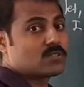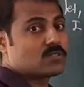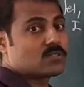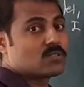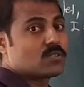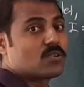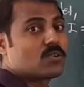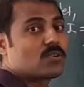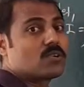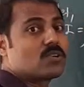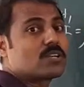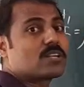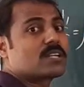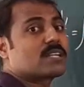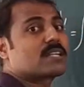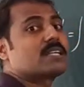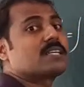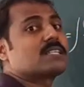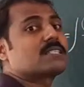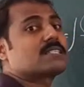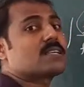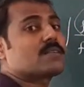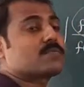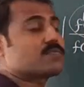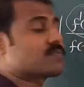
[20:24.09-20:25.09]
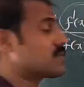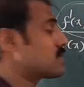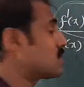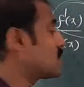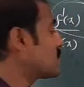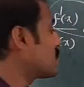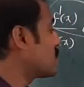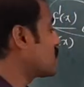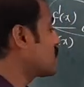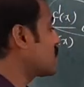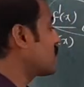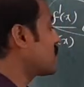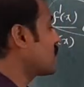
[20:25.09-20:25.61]
So
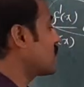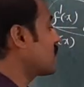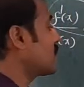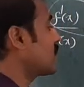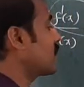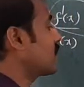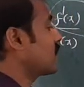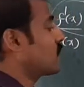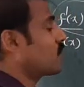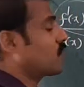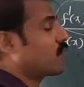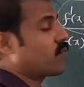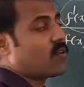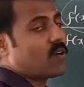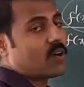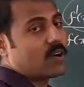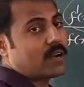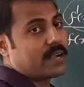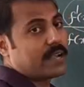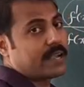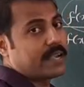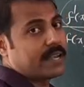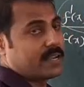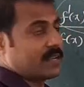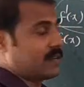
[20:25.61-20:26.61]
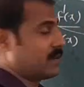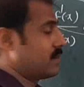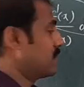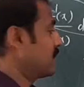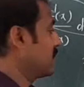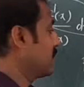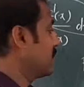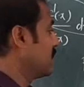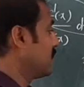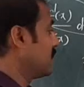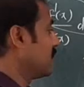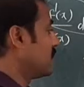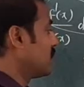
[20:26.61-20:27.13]
resubstitute for t.
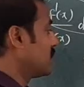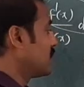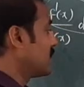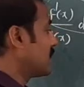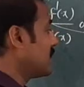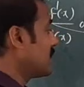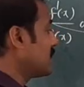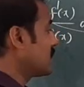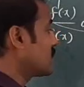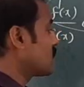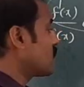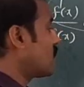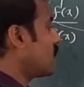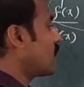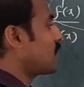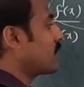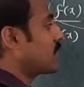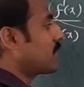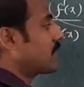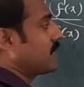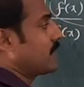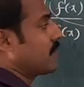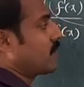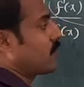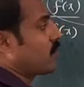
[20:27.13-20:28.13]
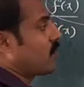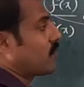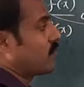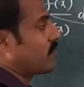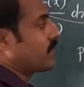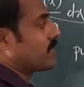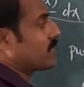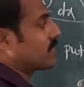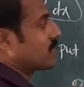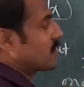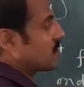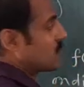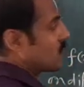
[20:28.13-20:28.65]
T is what? F of
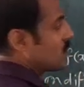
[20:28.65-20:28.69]
x.